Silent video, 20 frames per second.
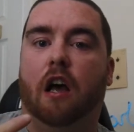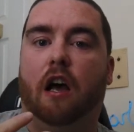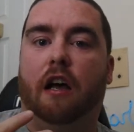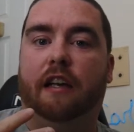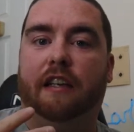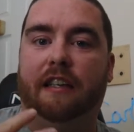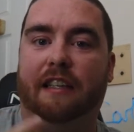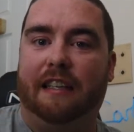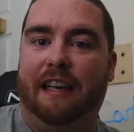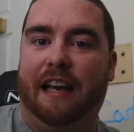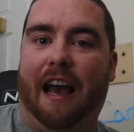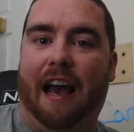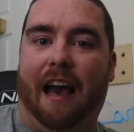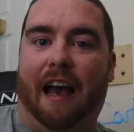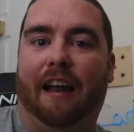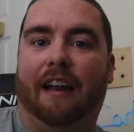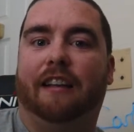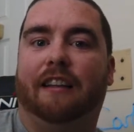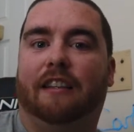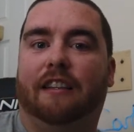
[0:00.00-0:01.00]

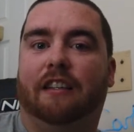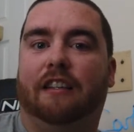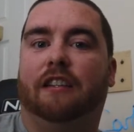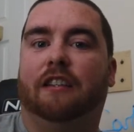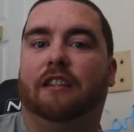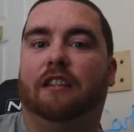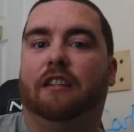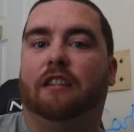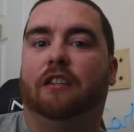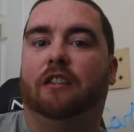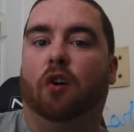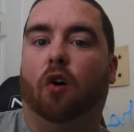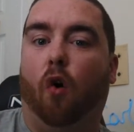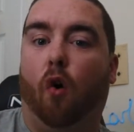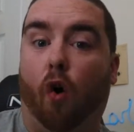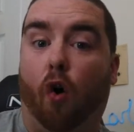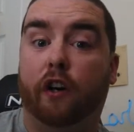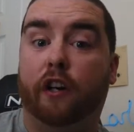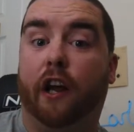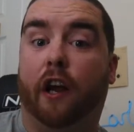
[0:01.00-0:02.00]
yeah, the
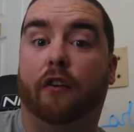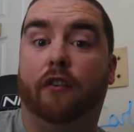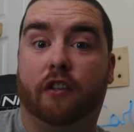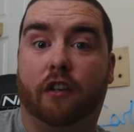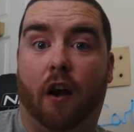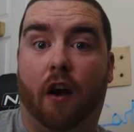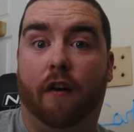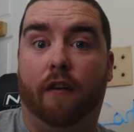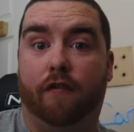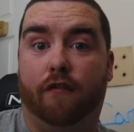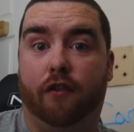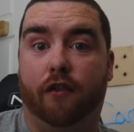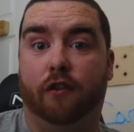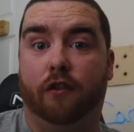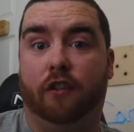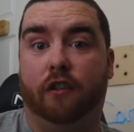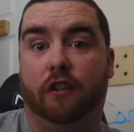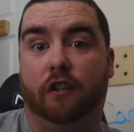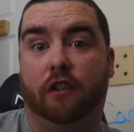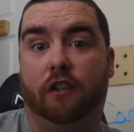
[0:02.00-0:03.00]
audio is going through
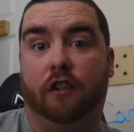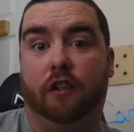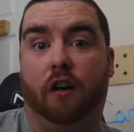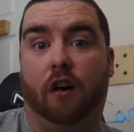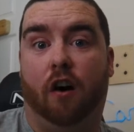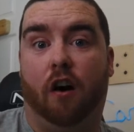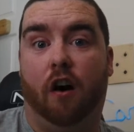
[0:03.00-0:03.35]
to